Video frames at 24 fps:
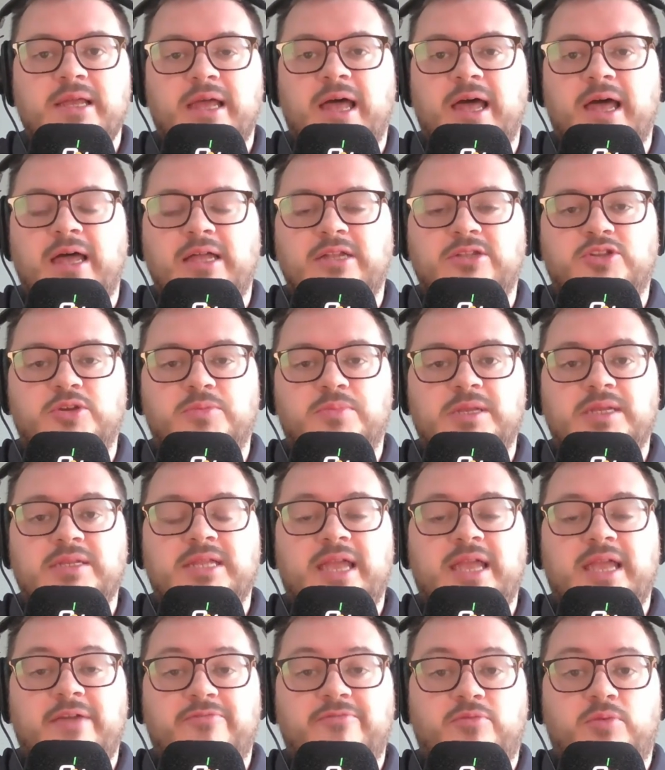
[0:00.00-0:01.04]

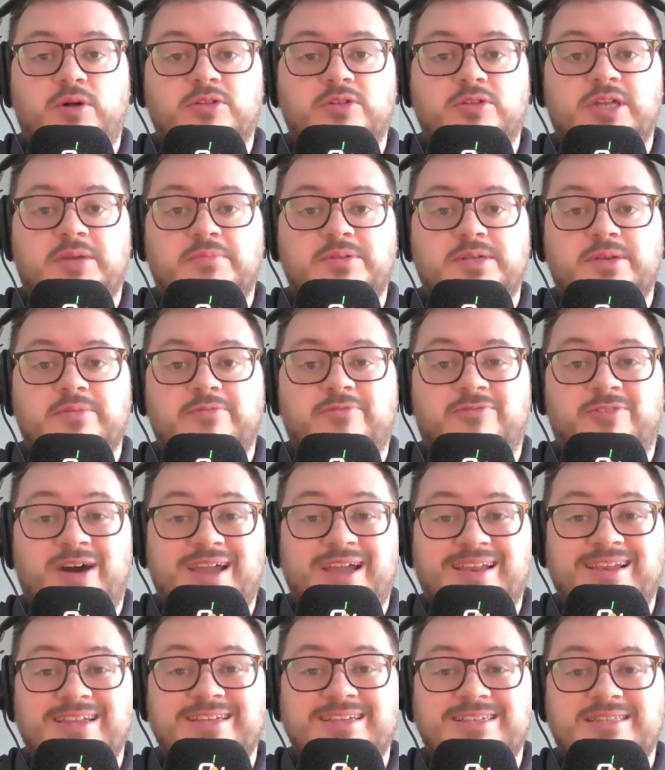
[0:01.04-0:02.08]
WDF World Championship
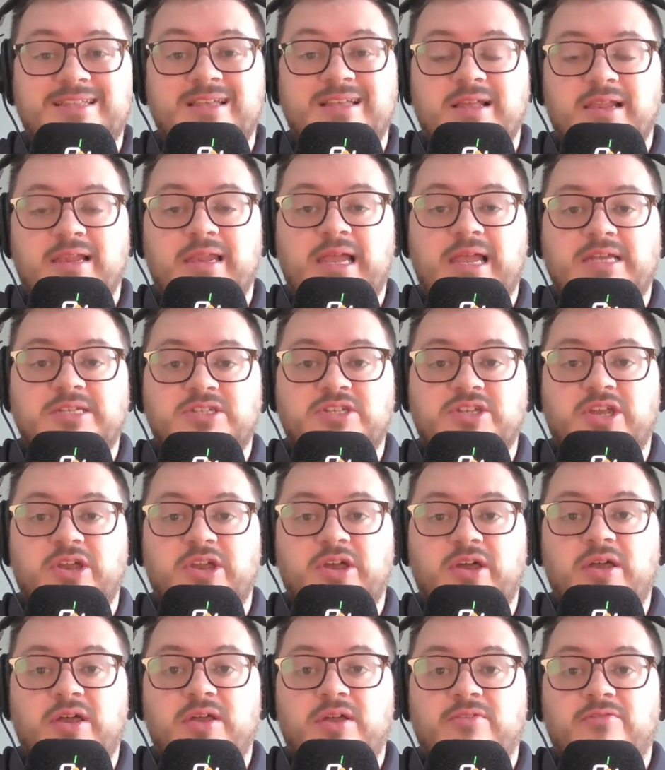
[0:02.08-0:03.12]
finalist last year.
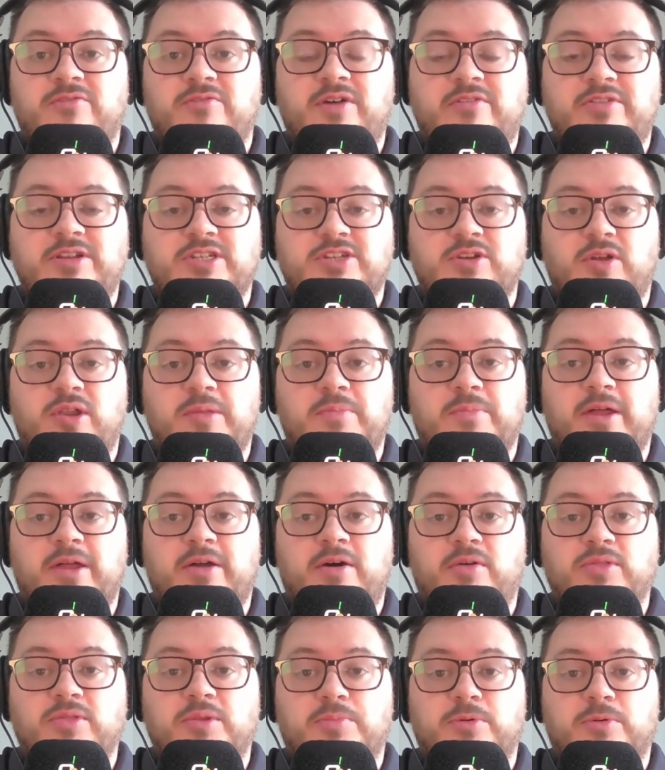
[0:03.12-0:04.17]
Very solid player on
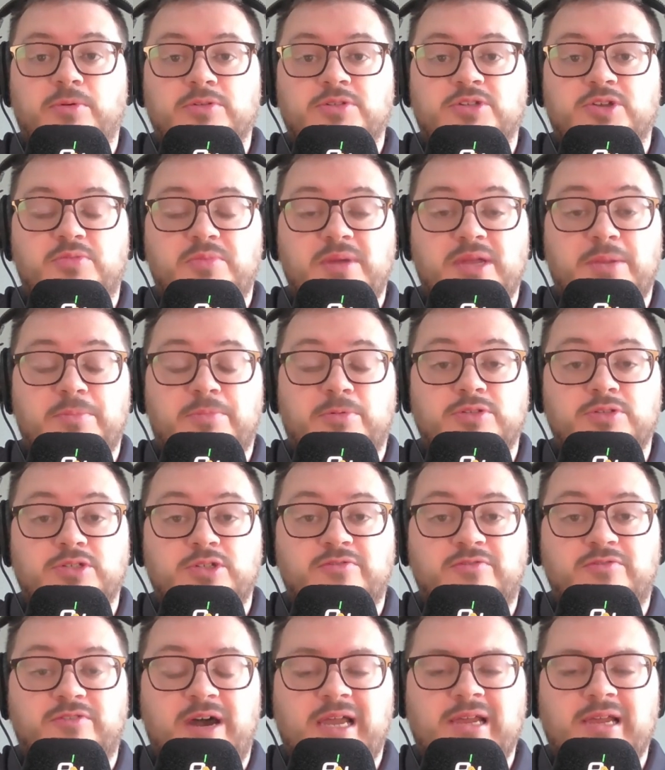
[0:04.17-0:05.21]
the Pro Tour. Made a Pro Tour
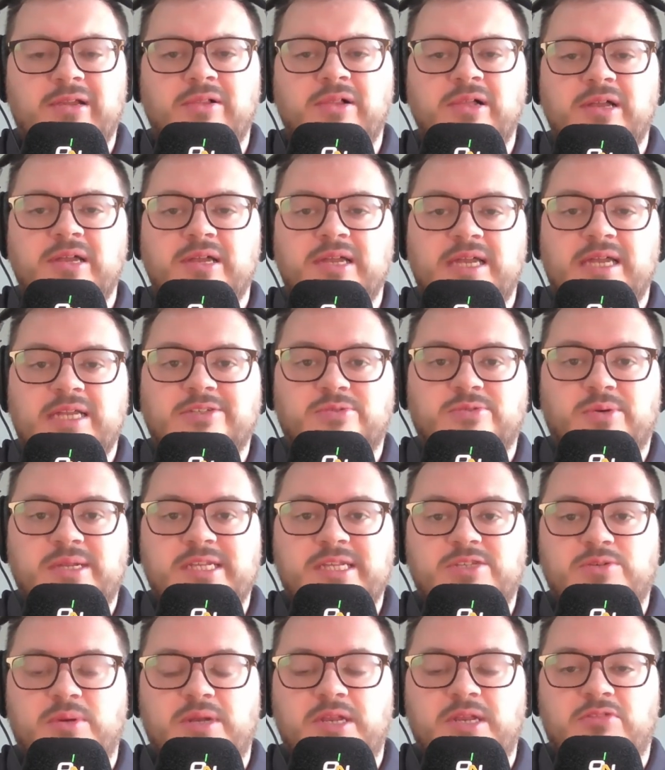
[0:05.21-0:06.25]
final in
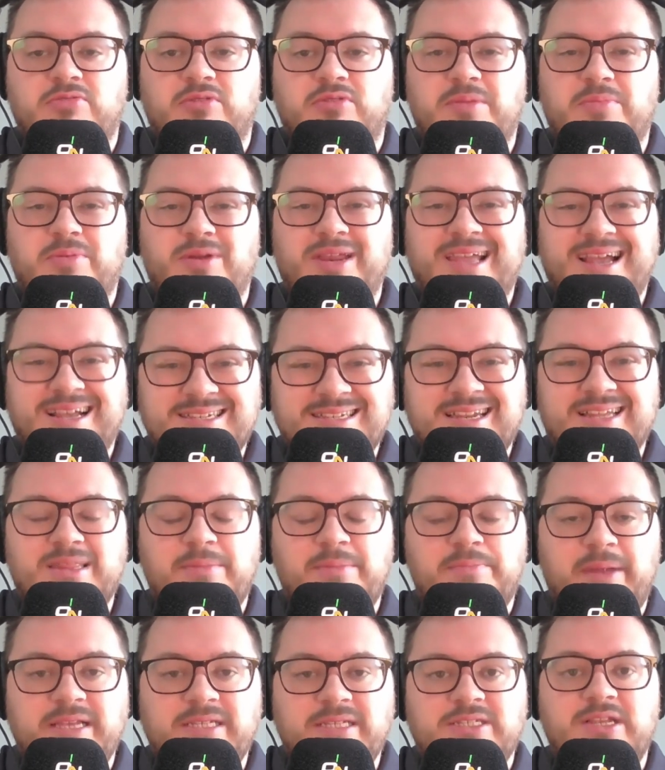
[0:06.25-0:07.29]
2023, but he hasn't had the
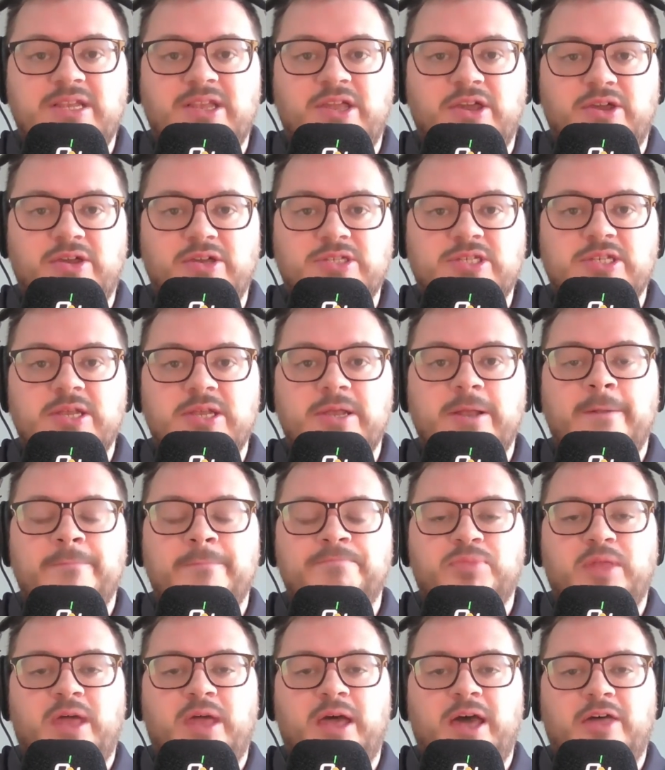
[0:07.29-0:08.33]
best of years.
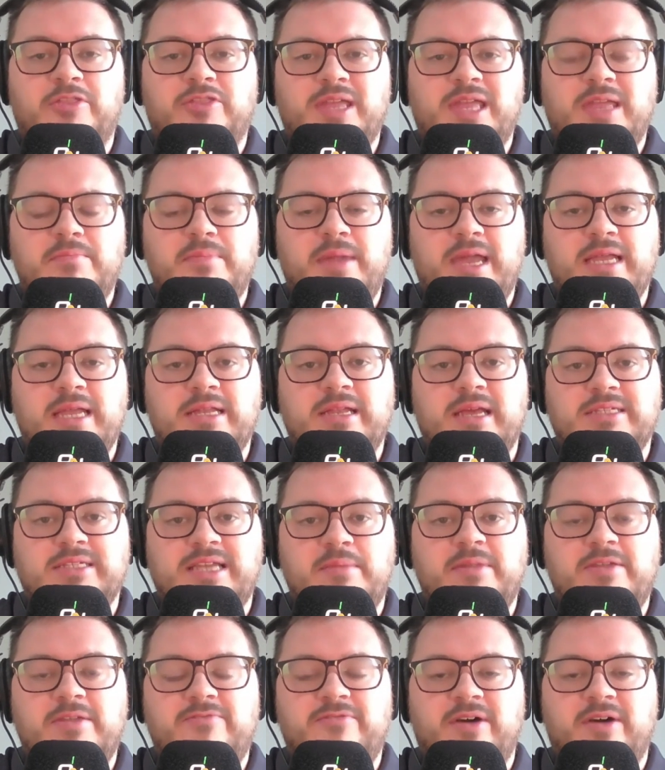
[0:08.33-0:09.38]
I think he made a
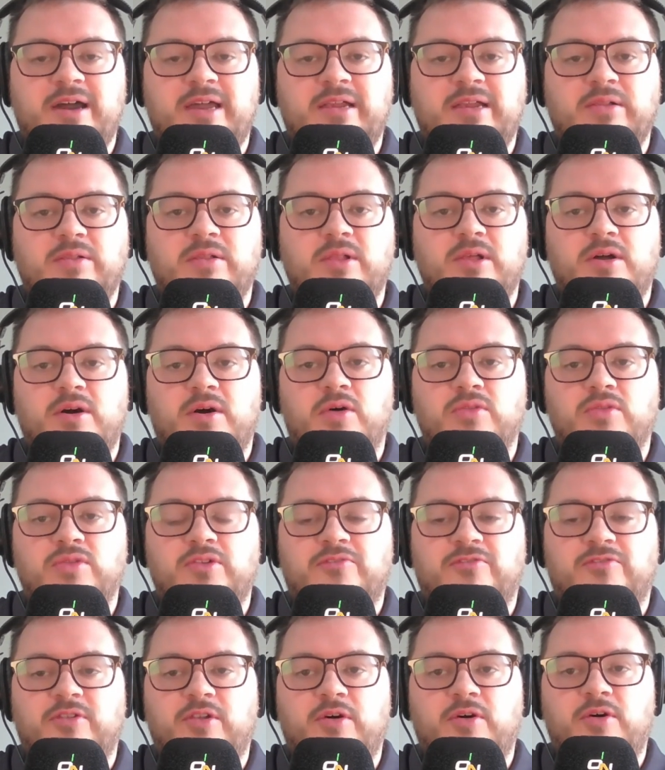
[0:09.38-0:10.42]
semi-final on the
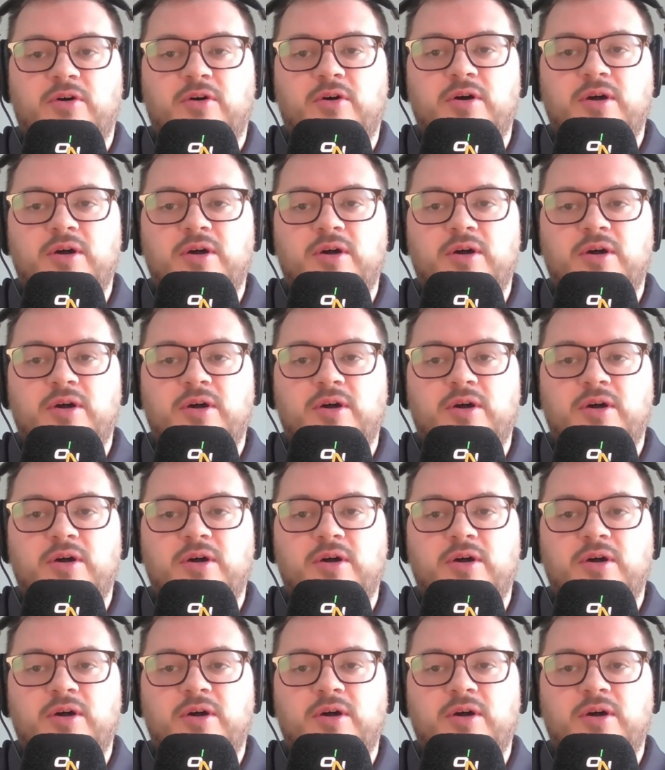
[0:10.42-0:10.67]
floor.